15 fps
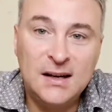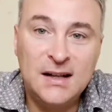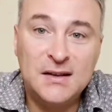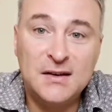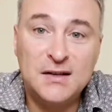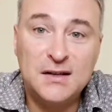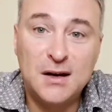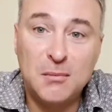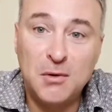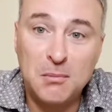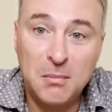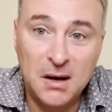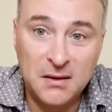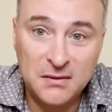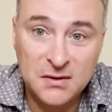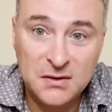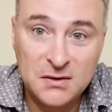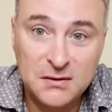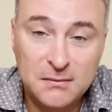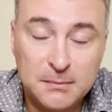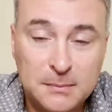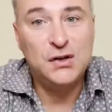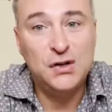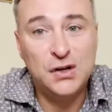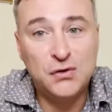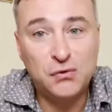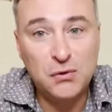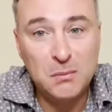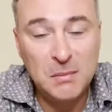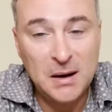in the summer months, just
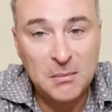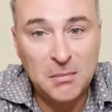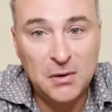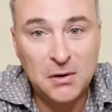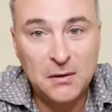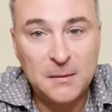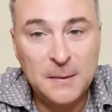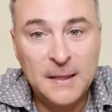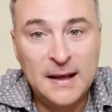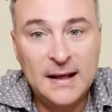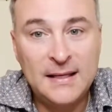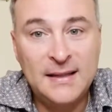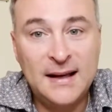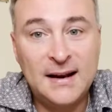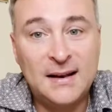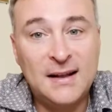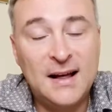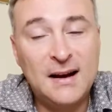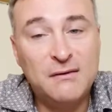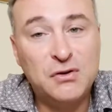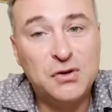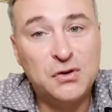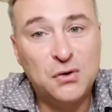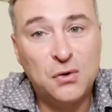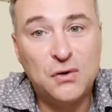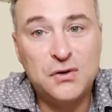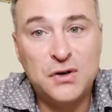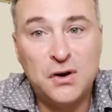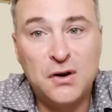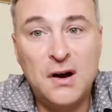remember that a lot of
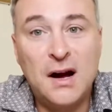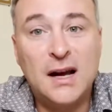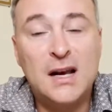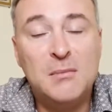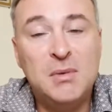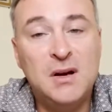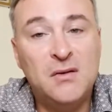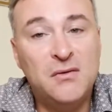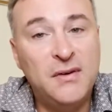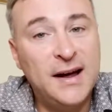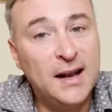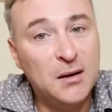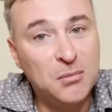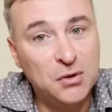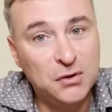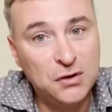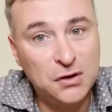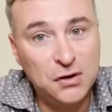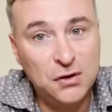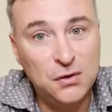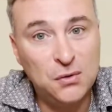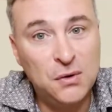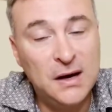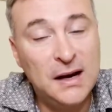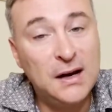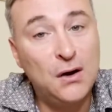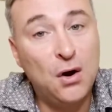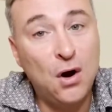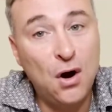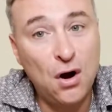stores are not gonna be available to you
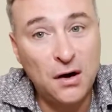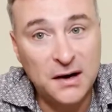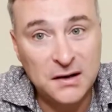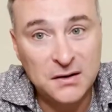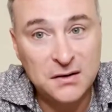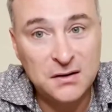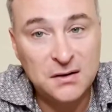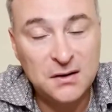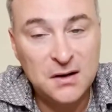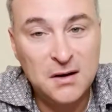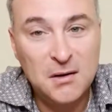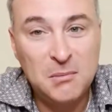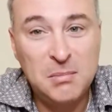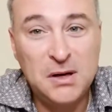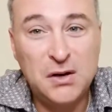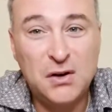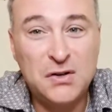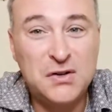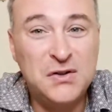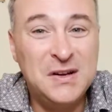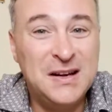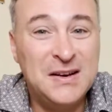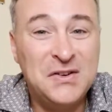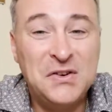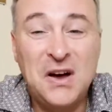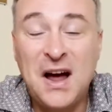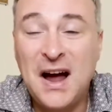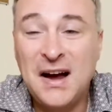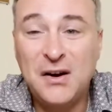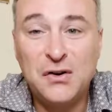in August because the
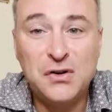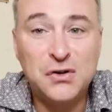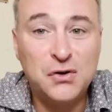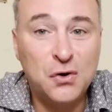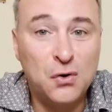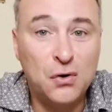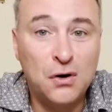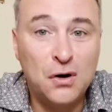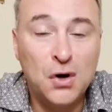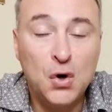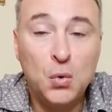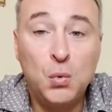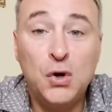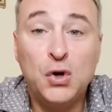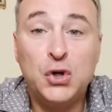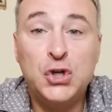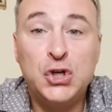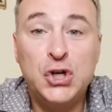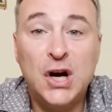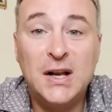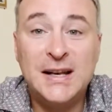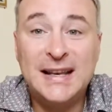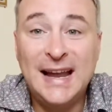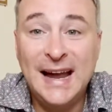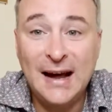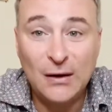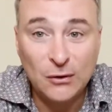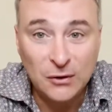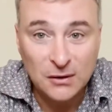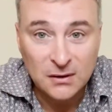entire store will shut
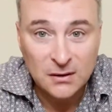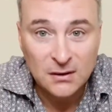down.